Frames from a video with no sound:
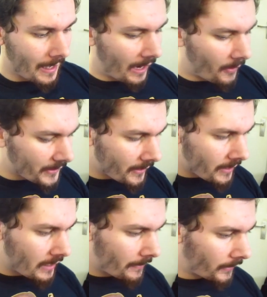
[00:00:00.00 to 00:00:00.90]
I was
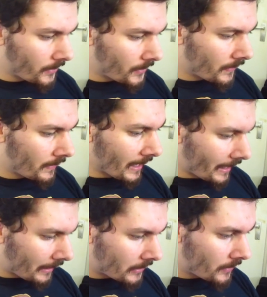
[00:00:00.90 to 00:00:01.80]
thinking about using the
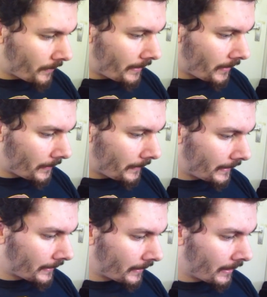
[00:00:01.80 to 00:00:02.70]
actual power
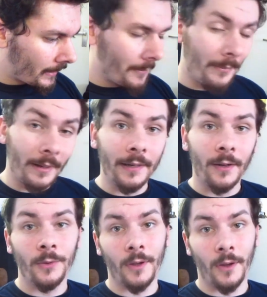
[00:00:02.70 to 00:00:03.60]
plug, but I
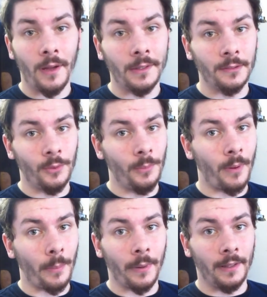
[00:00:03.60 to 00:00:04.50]
don't know how to do
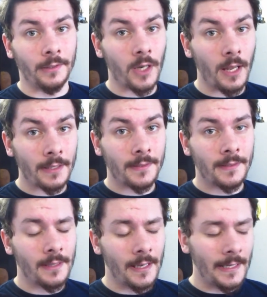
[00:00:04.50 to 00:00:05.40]
proper
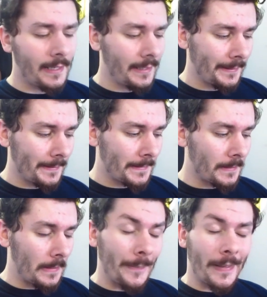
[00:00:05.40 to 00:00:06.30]
electronics,
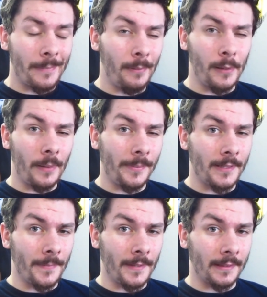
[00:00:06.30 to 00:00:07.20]
so I might blow up
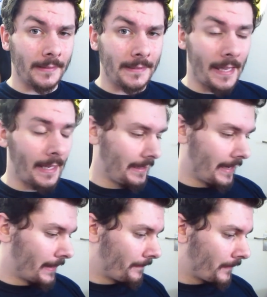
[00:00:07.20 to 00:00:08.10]
something instead,
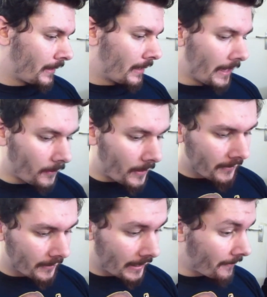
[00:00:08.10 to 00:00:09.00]
yeah.
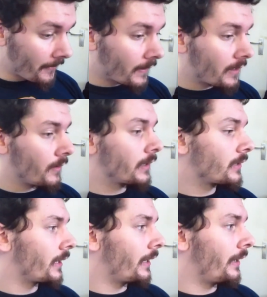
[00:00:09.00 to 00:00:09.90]
Anyways, yeah, I'm very
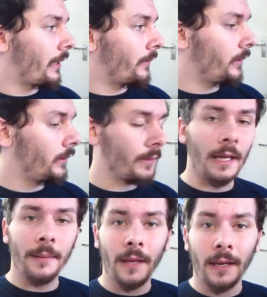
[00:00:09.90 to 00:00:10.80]
curious uh, how it'll
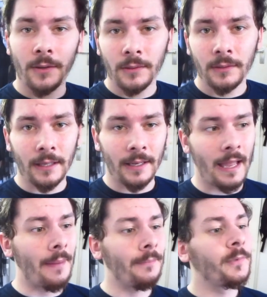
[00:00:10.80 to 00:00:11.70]
look. I'm, I current, uh,
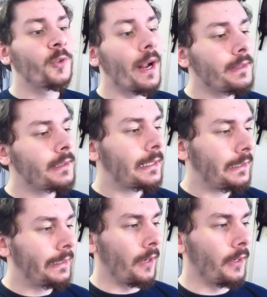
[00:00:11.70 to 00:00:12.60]
I'm trying to
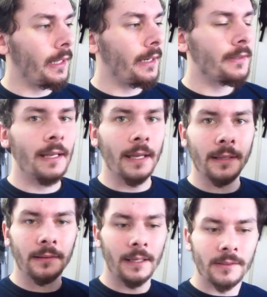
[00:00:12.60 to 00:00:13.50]
clean out it later
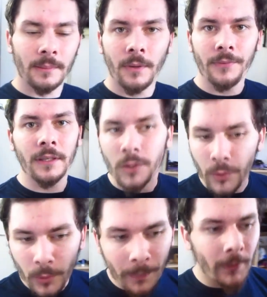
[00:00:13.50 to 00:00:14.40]
today, like some of the goop,